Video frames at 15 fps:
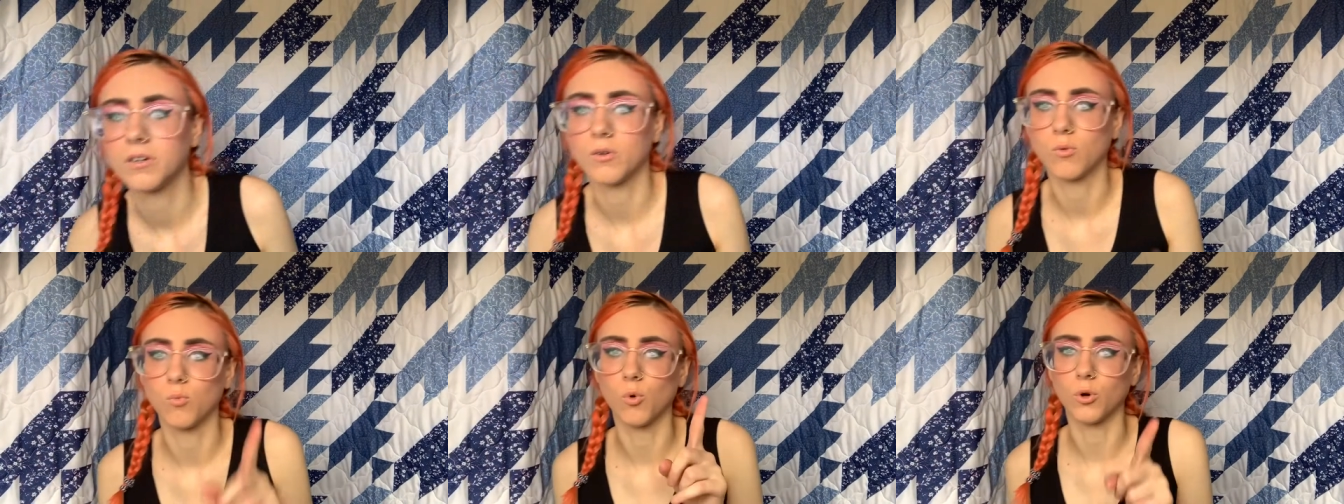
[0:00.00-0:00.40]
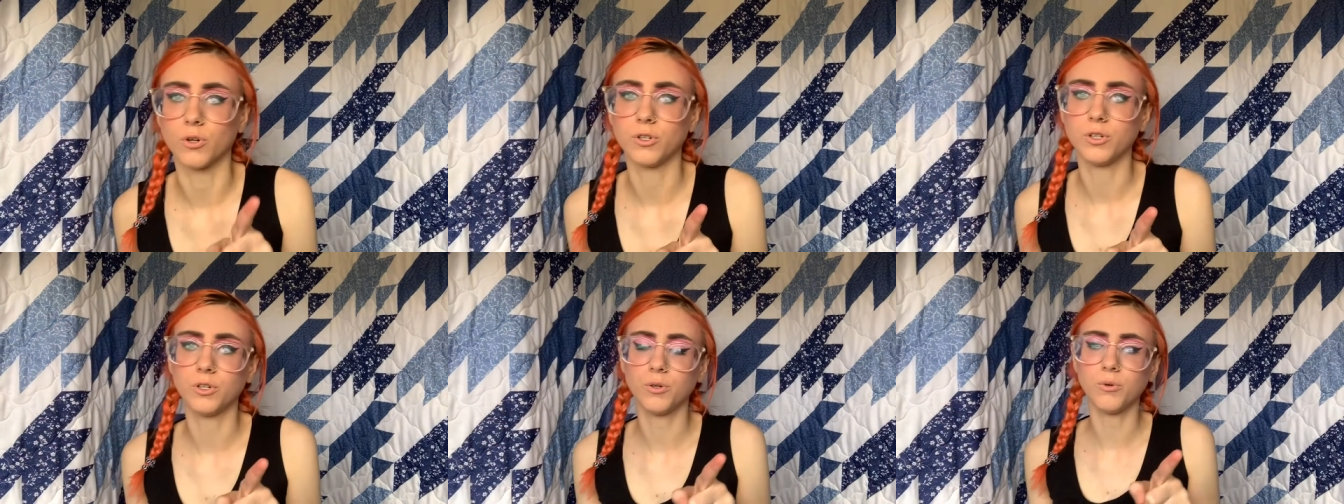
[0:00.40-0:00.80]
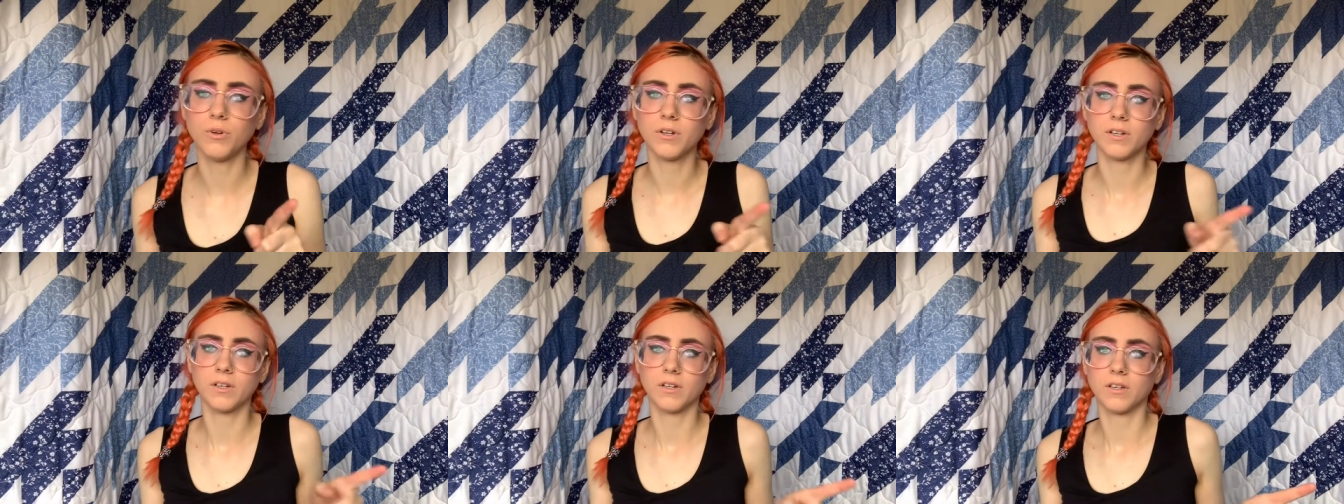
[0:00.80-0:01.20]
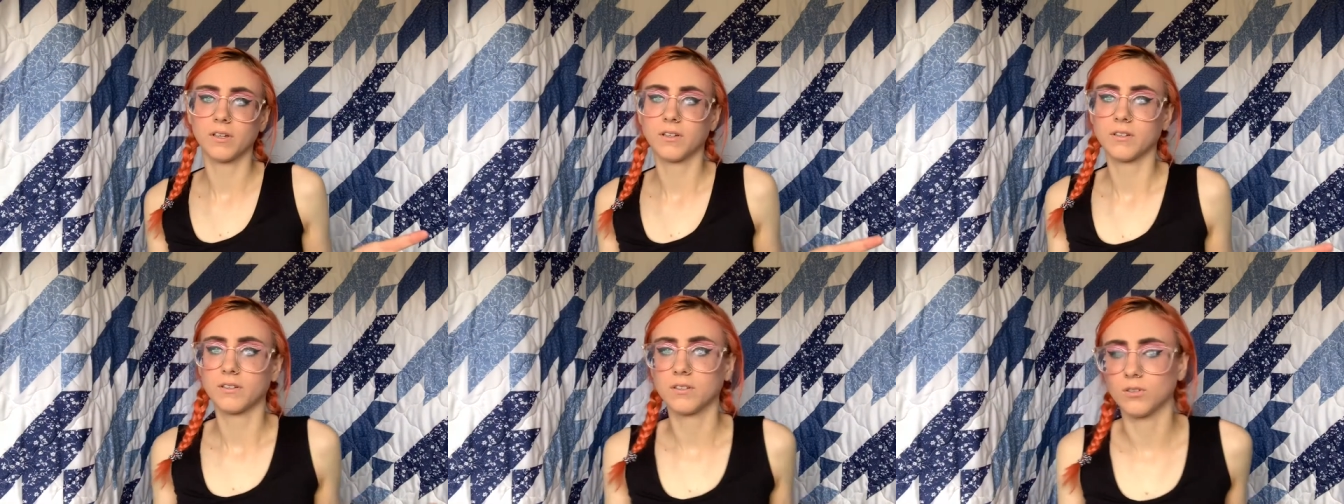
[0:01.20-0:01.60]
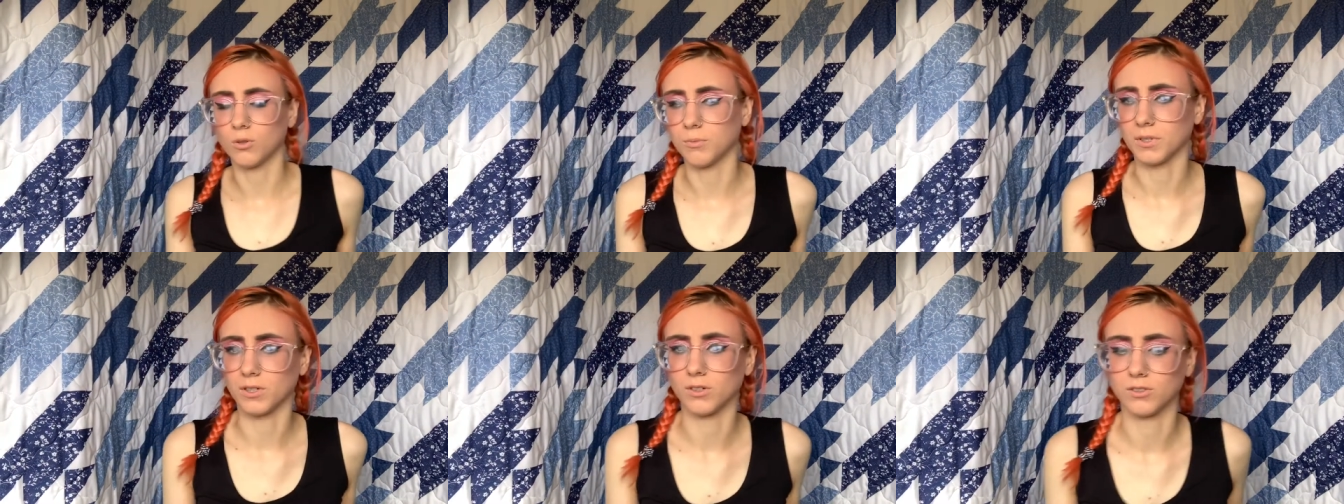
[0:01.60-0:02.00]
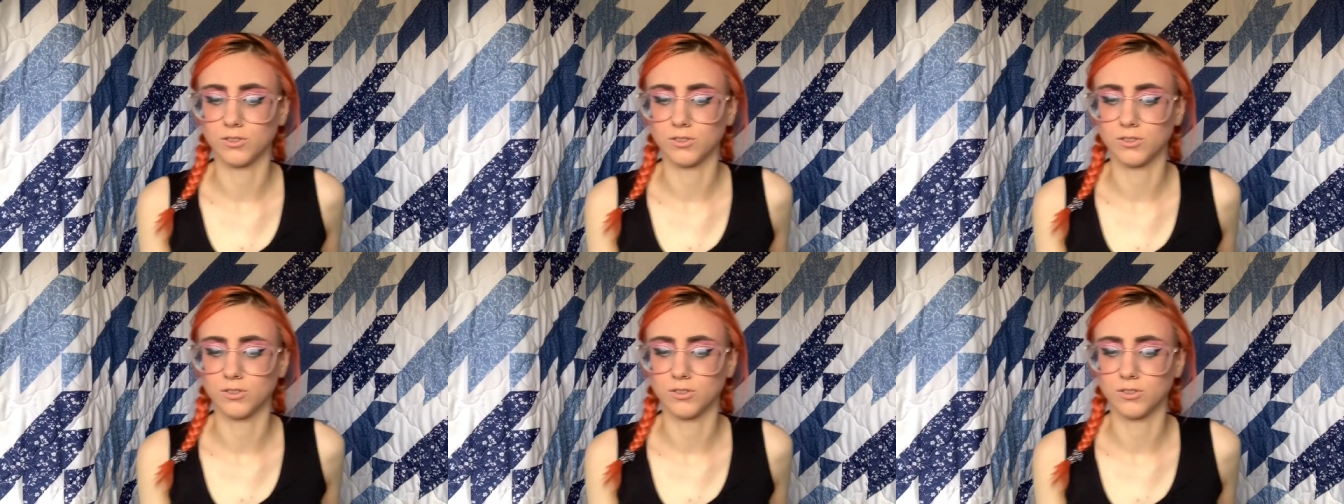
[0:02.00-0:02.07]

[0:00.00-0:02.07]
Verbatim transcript: warn you, oh my god,